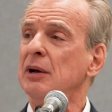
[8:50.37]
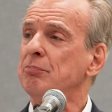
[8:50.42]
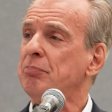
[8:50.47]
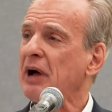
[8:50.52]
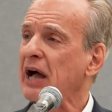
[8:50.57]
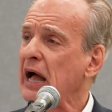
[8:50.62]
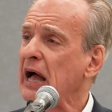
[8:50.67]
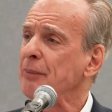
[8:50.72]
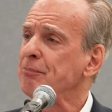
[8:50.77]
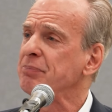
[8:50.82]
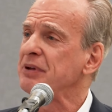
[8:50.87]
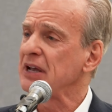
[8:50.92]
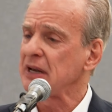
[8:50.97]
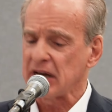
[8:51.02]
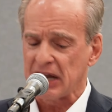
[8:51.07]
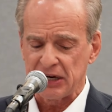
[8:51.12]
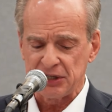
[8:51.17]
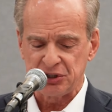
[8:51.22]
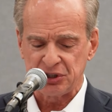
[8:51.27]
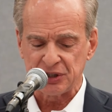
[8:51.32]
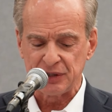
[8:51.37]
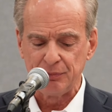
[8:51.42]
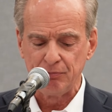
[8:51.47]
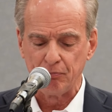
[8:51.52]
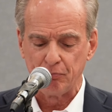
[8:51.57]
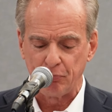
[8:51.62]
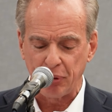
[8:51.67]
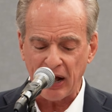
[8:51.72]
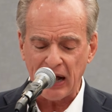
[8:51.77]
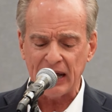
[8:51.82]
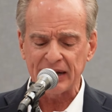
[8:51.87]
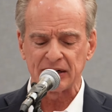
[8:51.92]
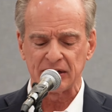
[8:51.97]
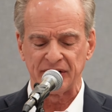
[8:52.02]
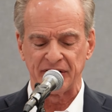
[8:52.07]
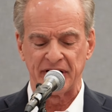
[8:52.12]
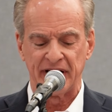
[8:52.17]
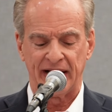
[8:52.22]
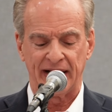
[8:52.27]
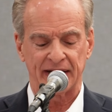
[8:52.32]
population
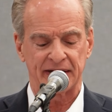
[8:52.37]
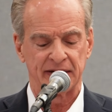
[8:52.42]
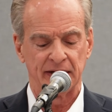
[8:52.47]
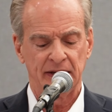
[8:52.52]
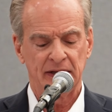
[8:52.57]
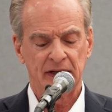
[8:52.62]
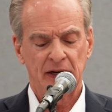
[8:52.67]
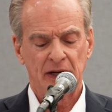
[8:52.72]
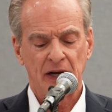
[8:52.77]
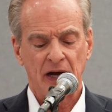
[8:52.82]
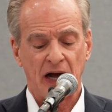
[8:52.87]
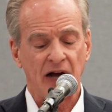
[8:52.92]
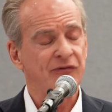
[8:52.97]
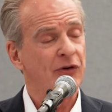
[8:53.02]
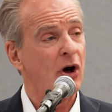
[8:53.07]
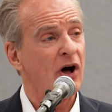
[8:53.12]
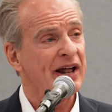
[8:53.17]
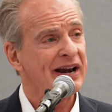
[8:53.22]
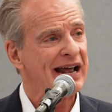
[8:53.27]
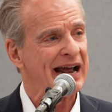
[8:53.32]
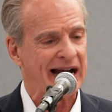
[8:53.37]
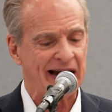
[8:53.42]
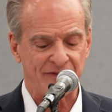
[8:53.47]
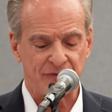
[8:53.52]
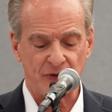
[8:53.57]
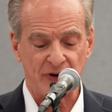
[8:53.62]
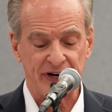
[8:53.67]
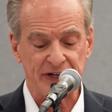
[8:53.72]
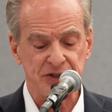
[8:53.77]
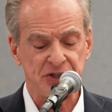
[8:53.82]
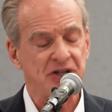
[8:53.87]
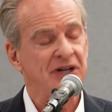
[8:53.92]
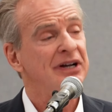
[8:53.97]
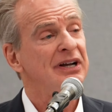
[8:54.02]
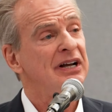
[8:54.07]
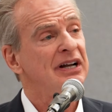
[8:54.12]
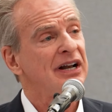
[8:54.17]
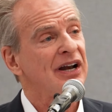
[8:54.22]
bottleneck of, on average,